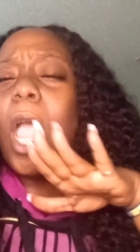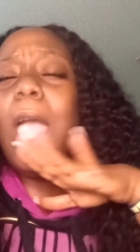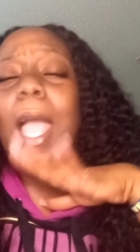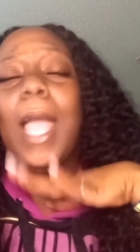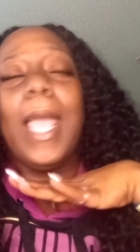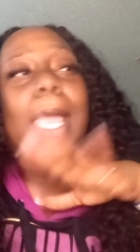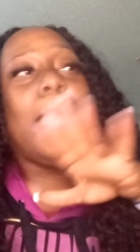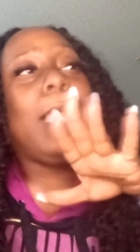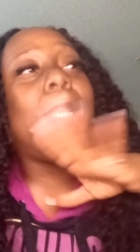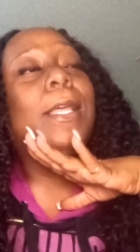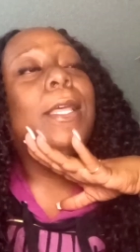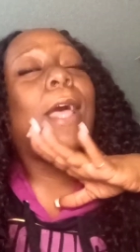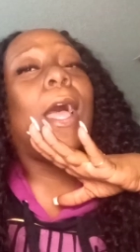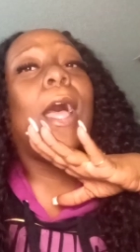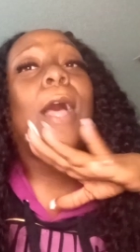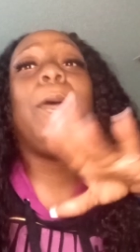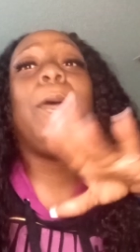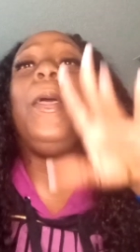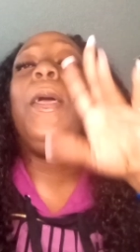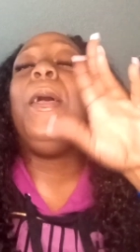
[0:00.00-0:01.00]
I got a little
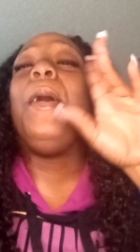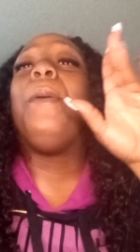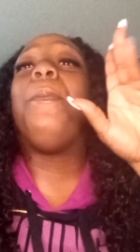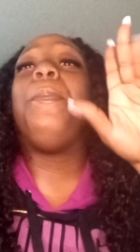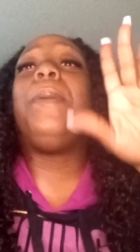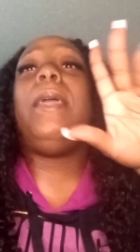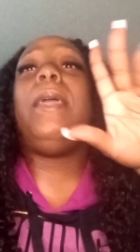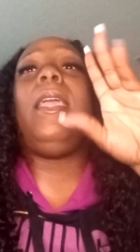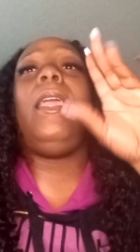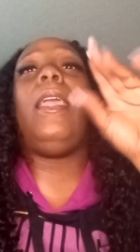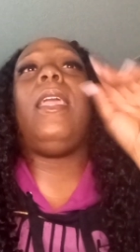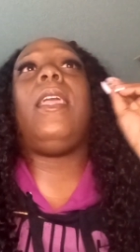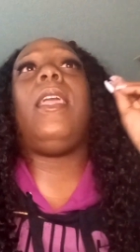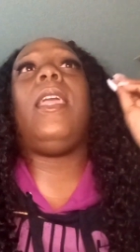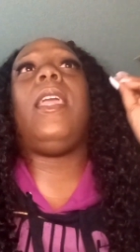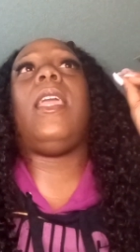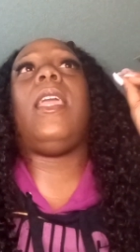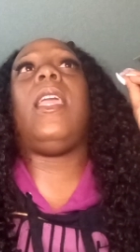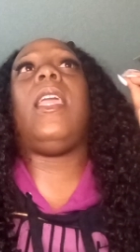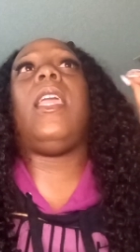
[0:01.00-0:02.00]
out, but
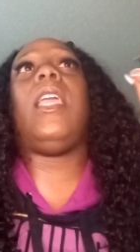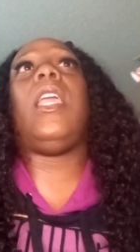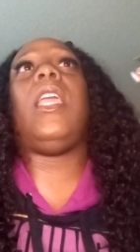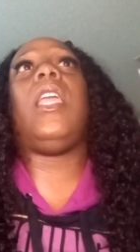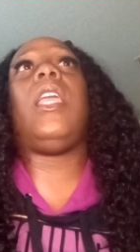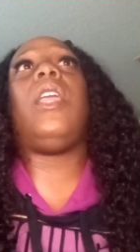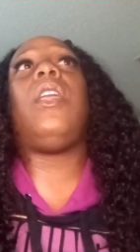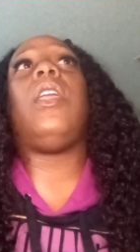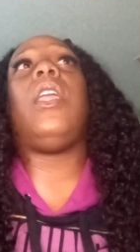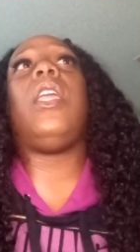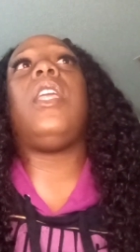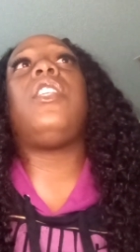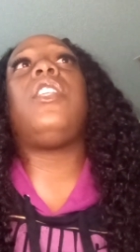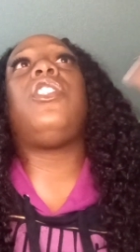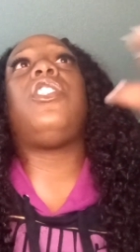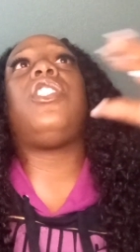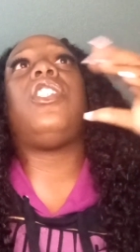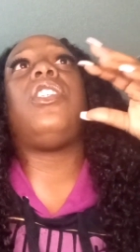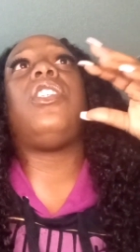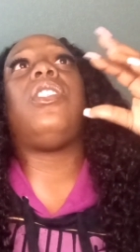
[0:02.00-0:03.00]

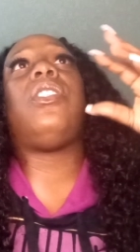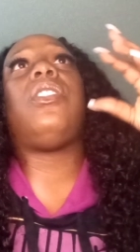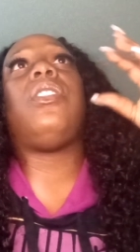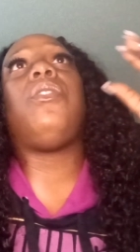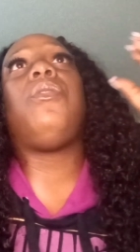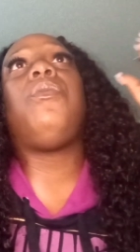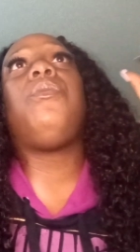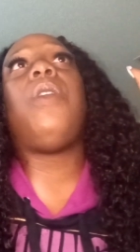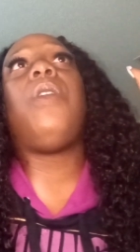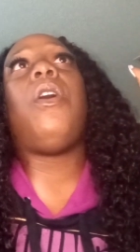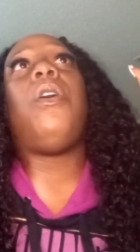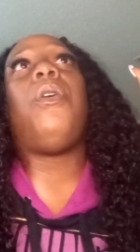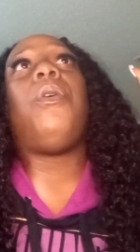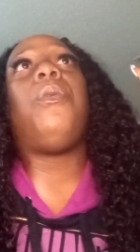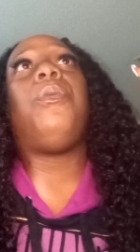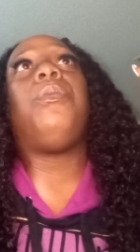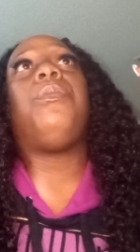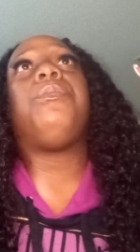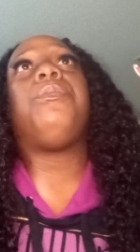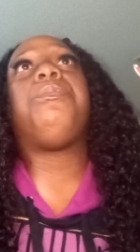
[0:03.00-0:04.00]
it just, you
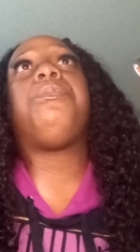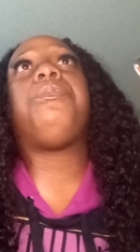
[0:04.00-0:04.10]
know,